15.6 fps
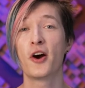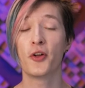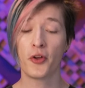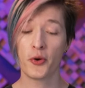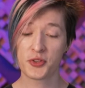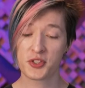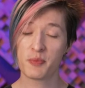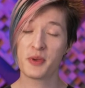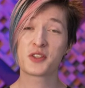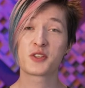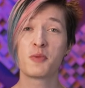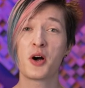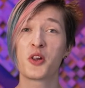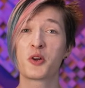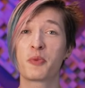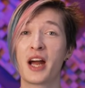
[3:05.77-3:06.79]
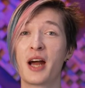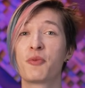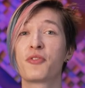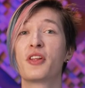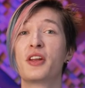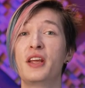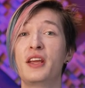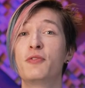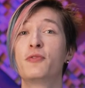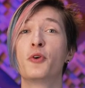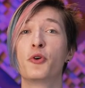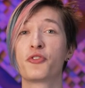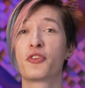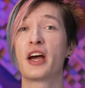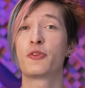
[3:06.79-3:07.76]
Although it's a bit smaller, perhaps, than a
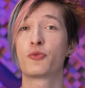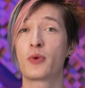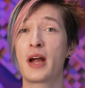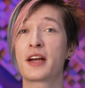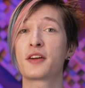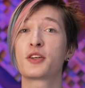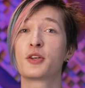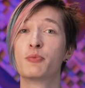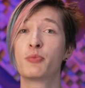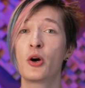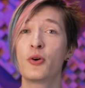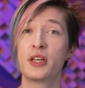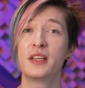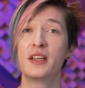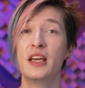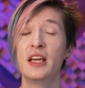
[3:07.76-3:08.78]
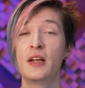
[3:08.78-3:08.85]
full-size rack component,